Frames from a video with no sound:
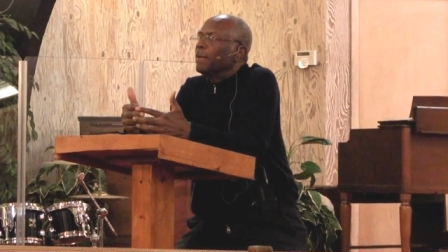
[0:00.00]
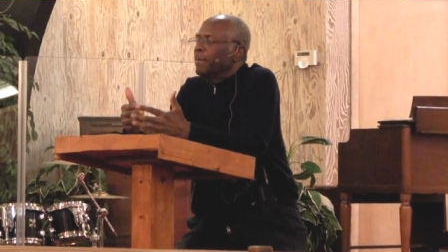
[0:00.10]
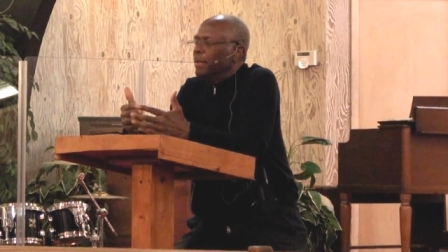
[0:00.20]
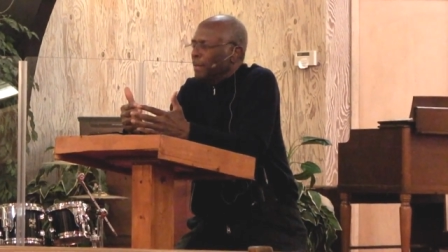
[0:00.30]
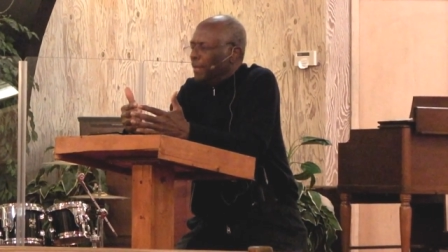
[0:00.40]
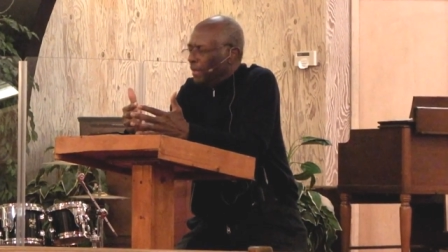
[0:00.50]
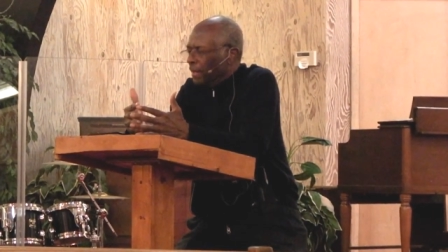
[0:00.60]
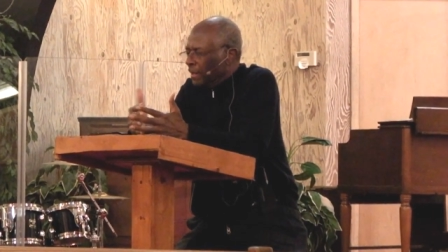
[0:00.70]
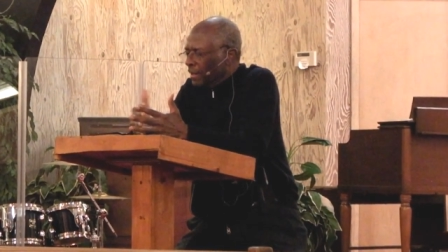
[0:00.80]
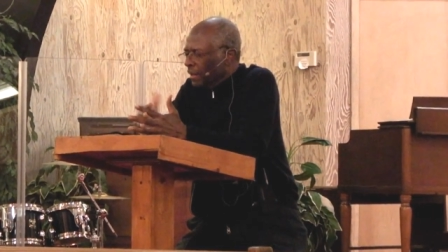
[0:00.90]
uh, I mean,
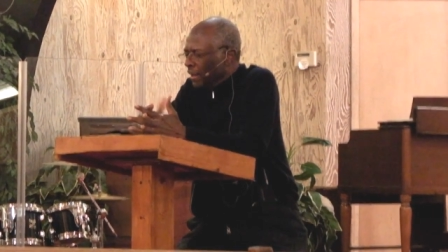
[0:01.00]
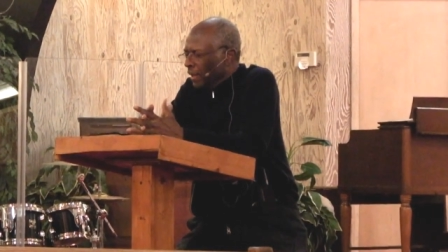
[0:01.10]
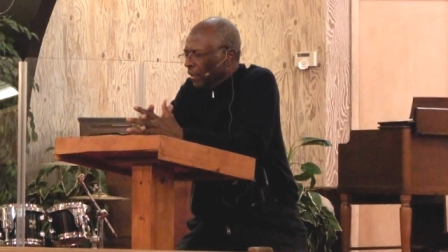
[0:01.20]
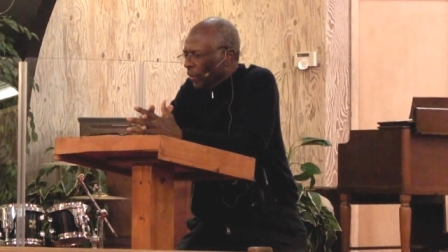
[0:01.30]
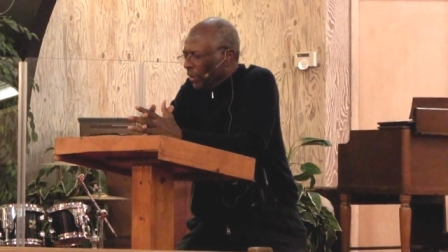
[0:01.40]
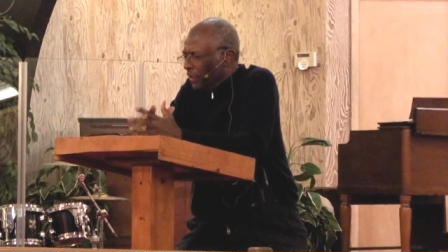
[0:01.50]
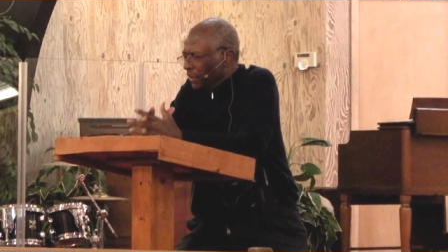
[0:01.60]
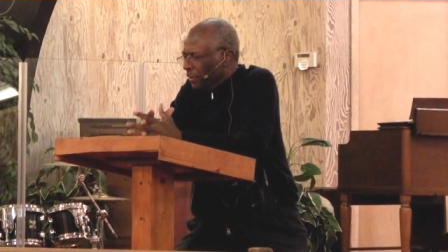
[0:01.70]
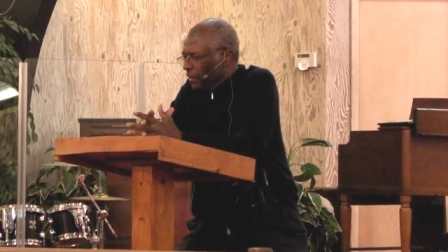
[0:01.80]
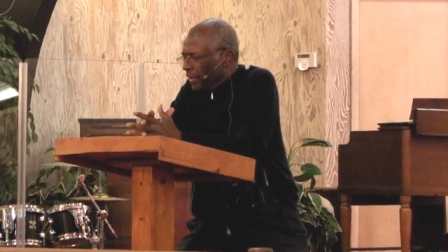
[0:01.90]
the what
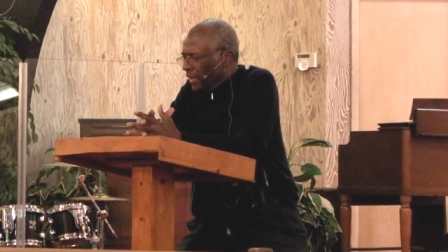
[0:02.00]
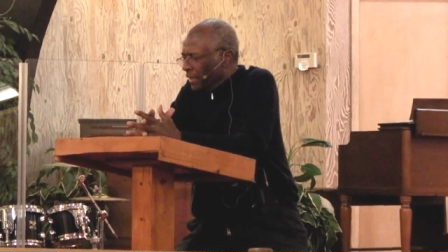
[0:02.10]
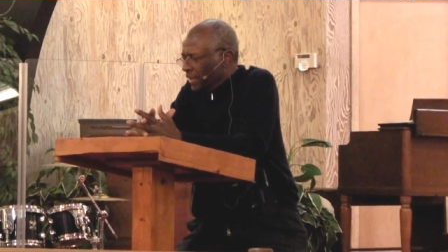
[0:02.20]
we do with our